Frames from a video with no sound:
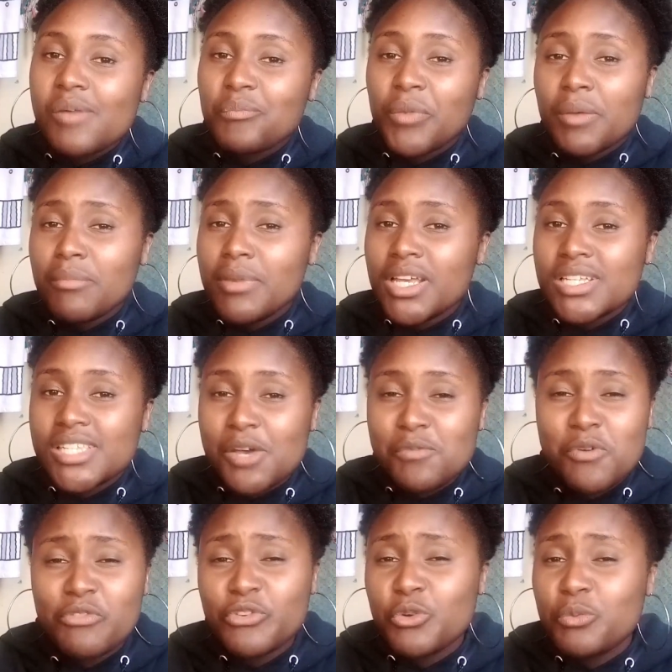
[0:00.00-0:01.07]
Maybe some
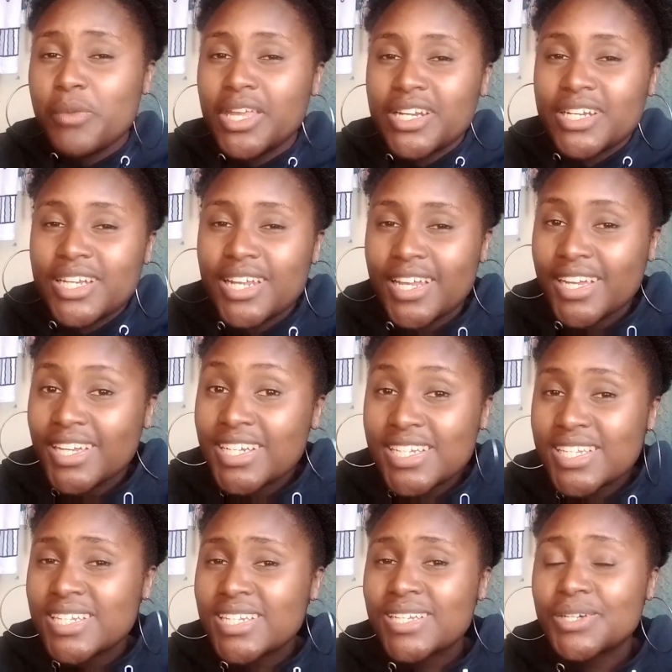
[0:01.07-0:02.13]
of you may relate,
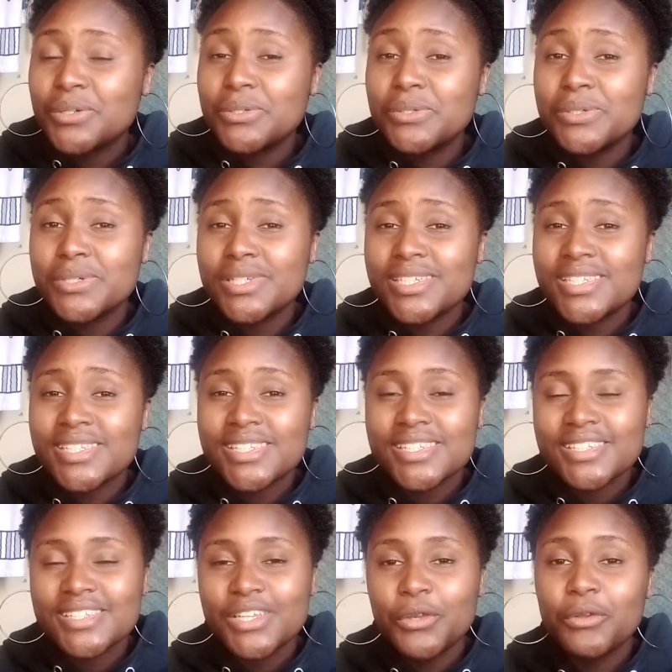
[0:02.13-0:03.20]

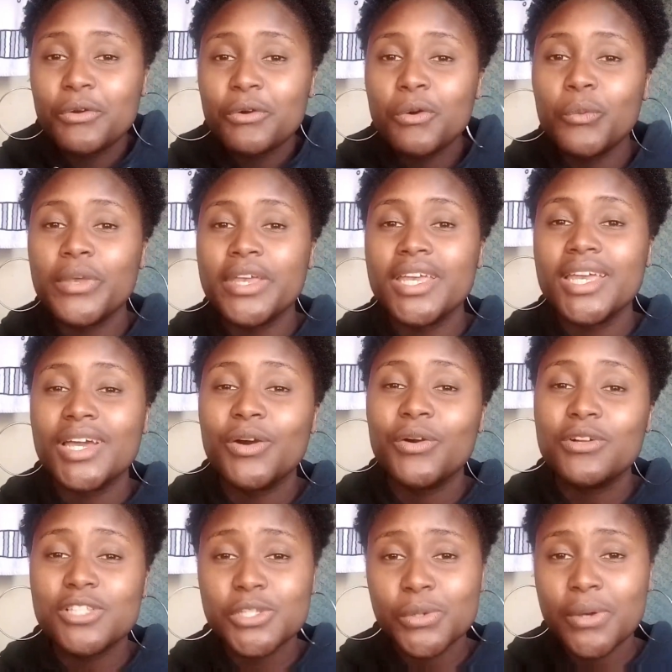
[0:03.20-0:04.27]
because, you know, we
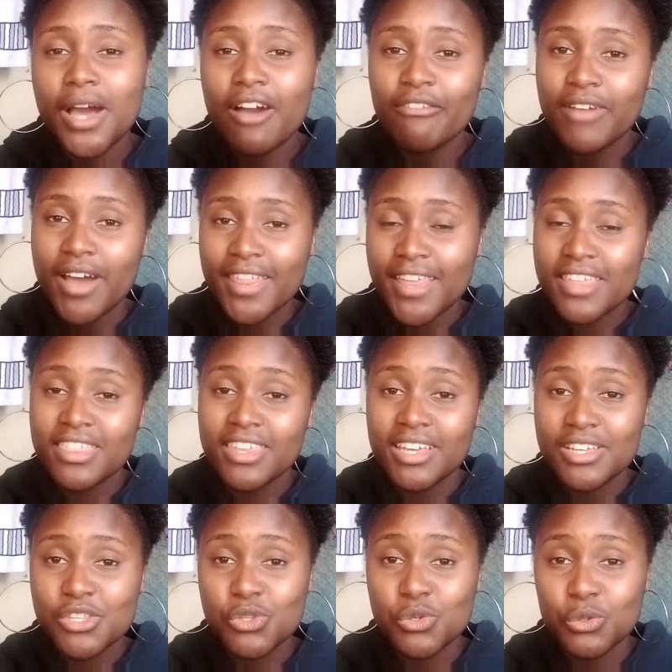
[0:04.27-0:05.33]
also have other
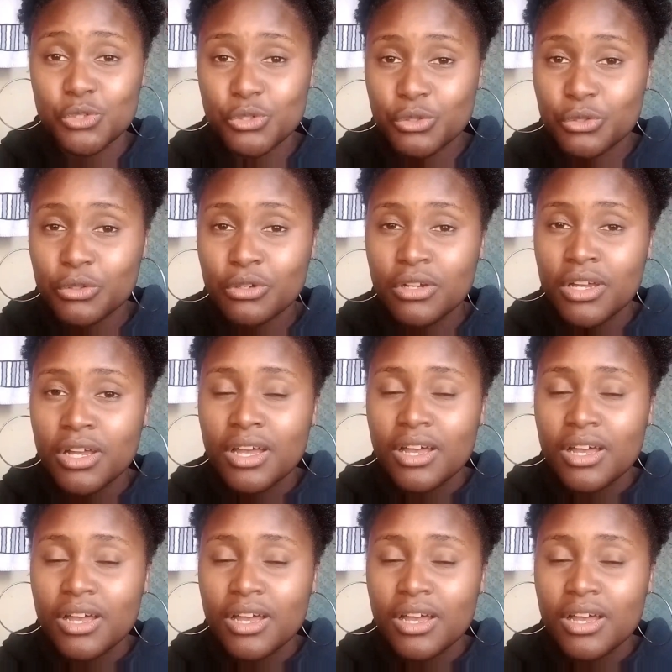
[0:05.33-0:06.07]
things to do,